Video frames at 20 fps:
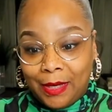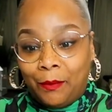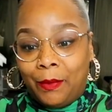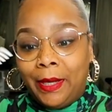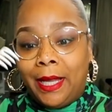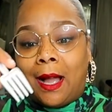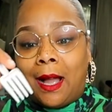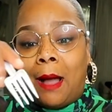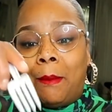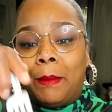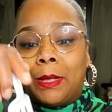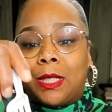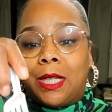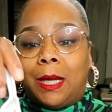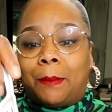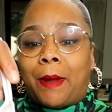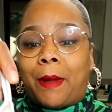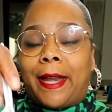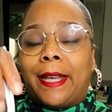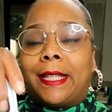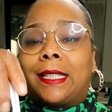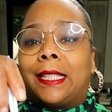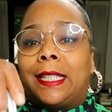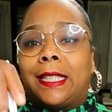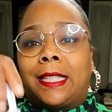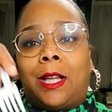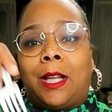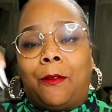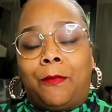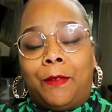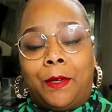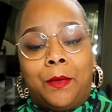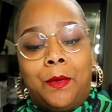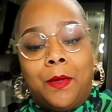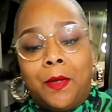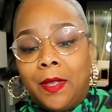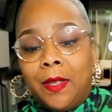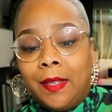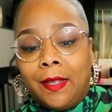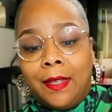We can, I'm going to jump right into this
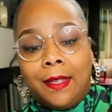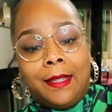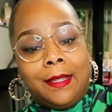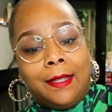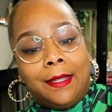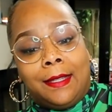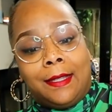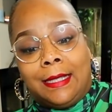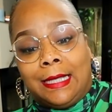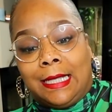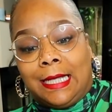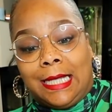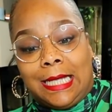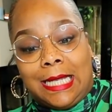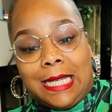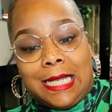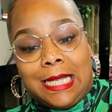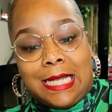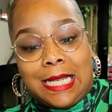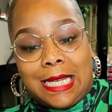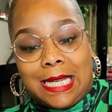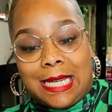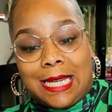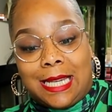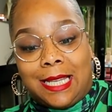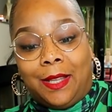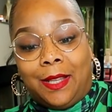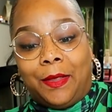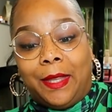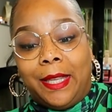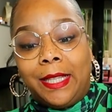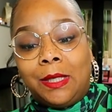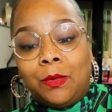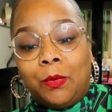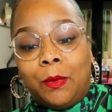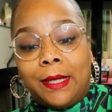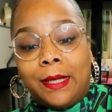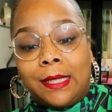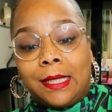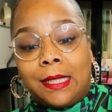tofu. So this
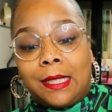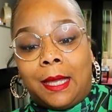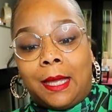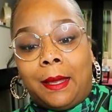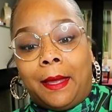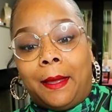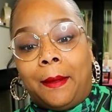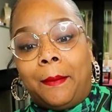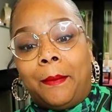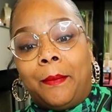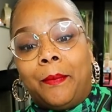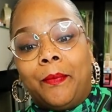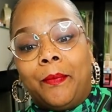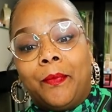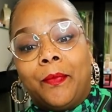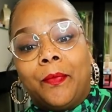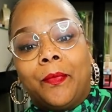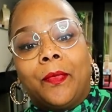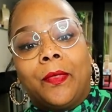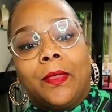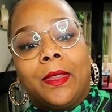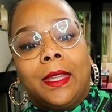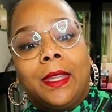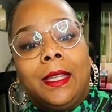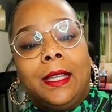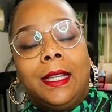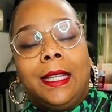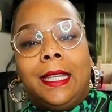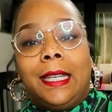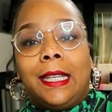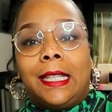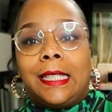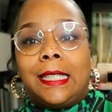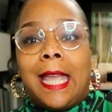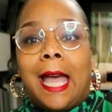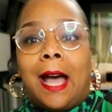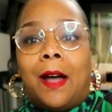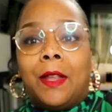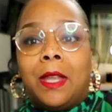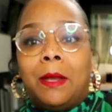was um, an
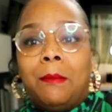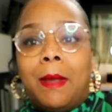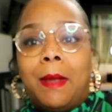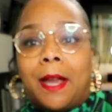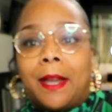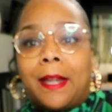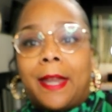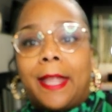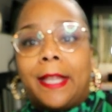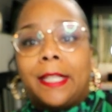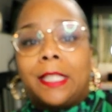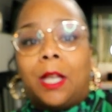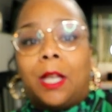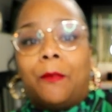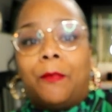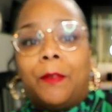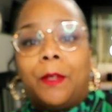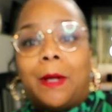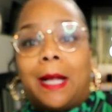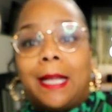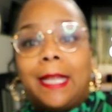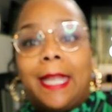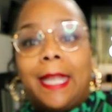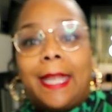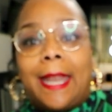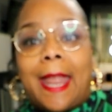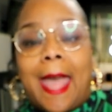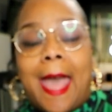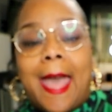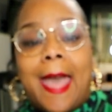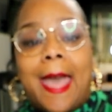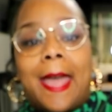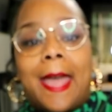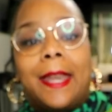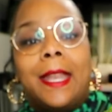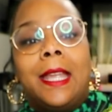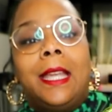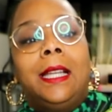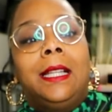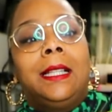Italian marinated tofu. I did
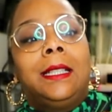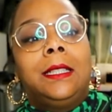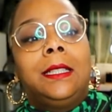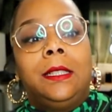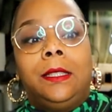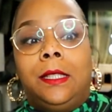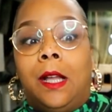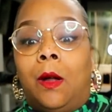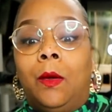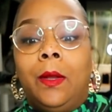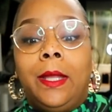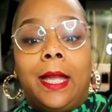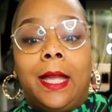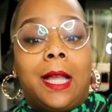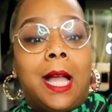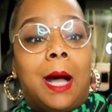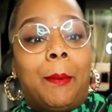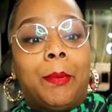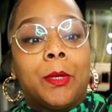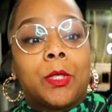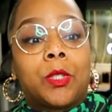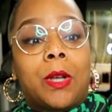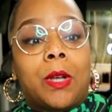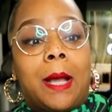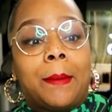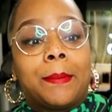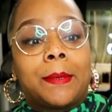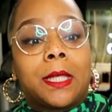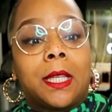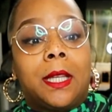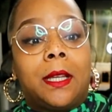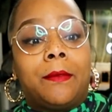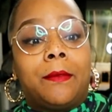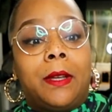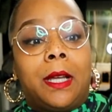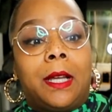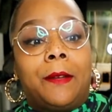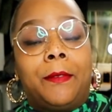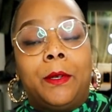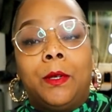add only a couple drops of
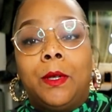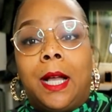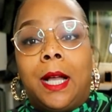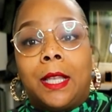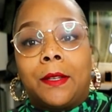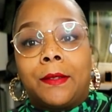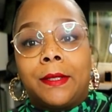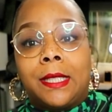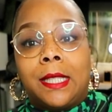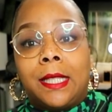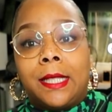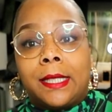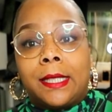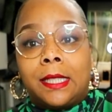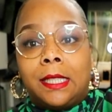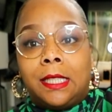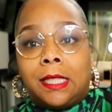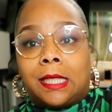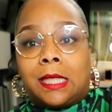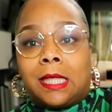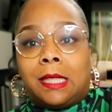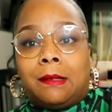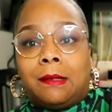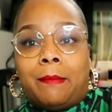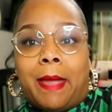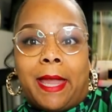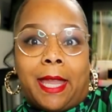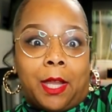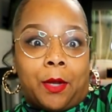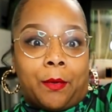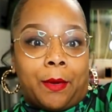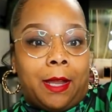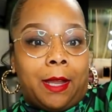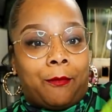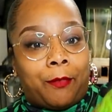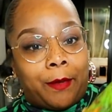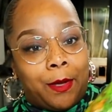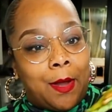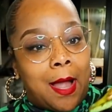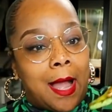uh, food coloring to this just to make it
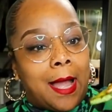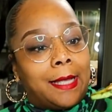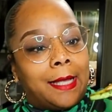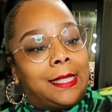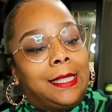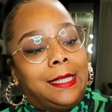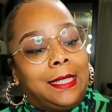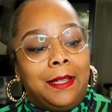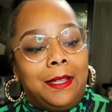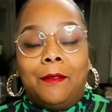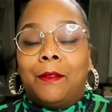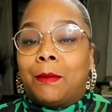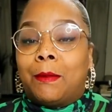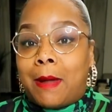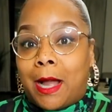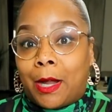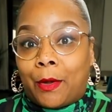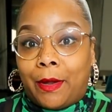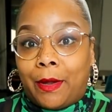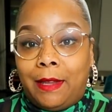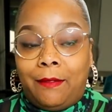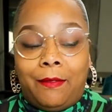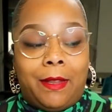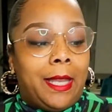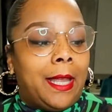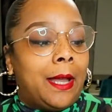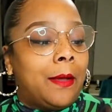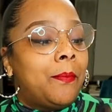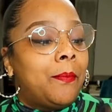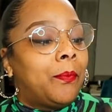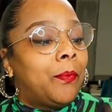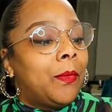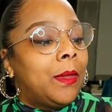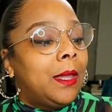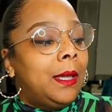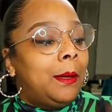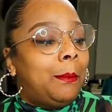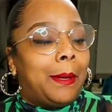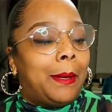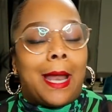green for you guys for my green video.
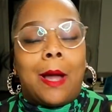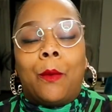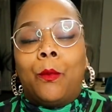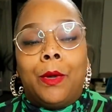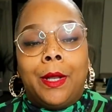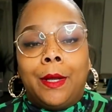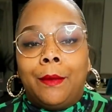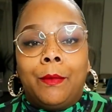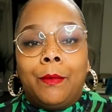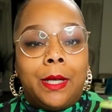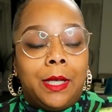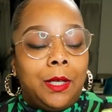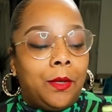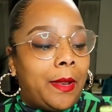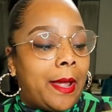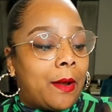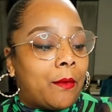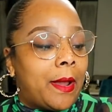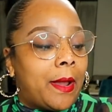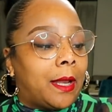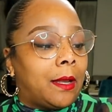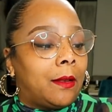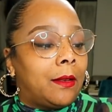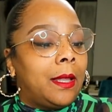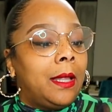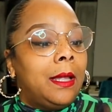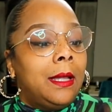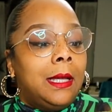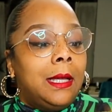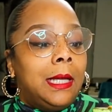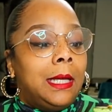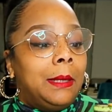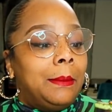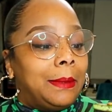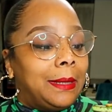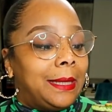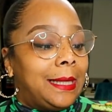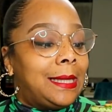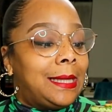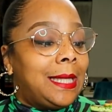But I would, would do that regularly.
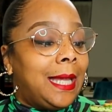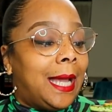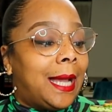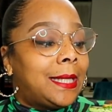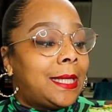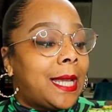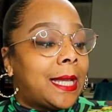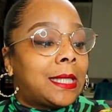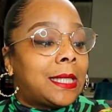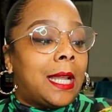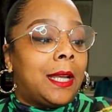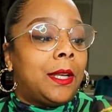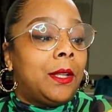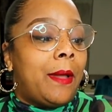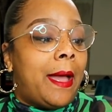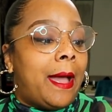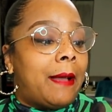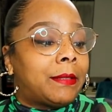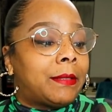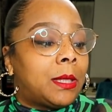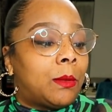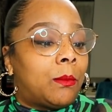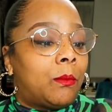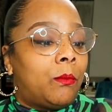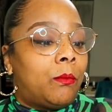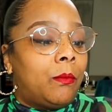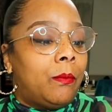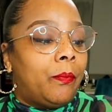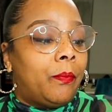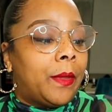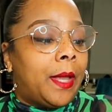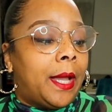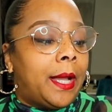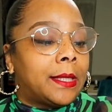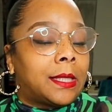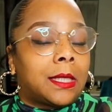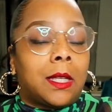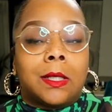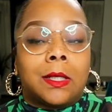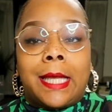But let's see how it tastes. And I do have some
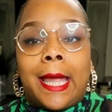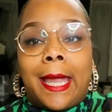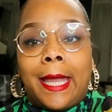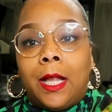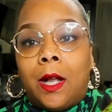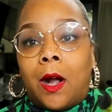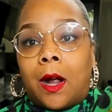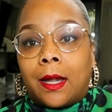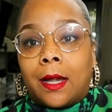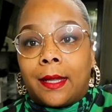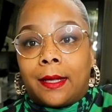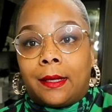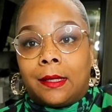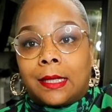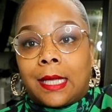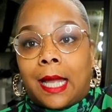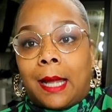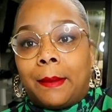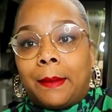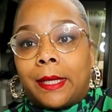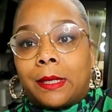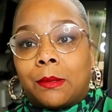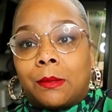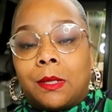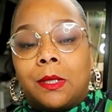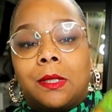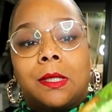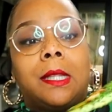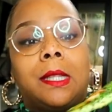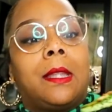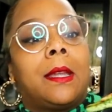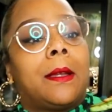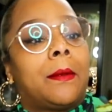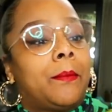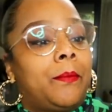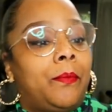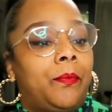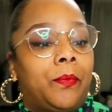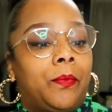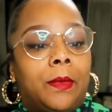uh, sauteed garlic on top. That's what you see there.
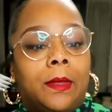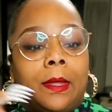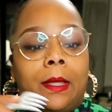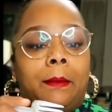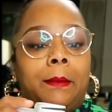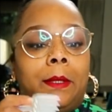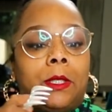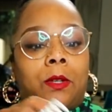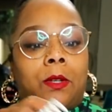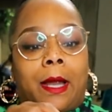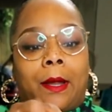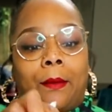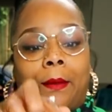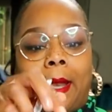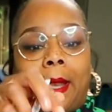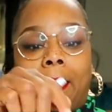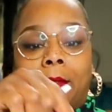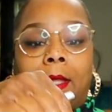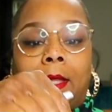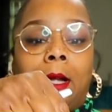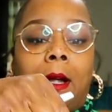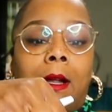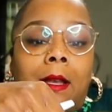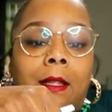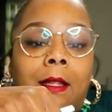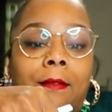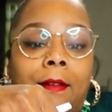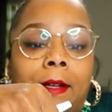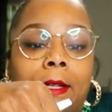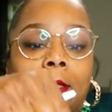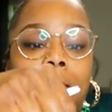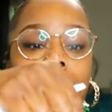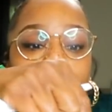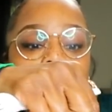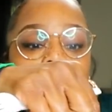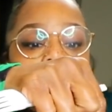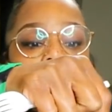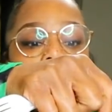Let me try it without the garlic first.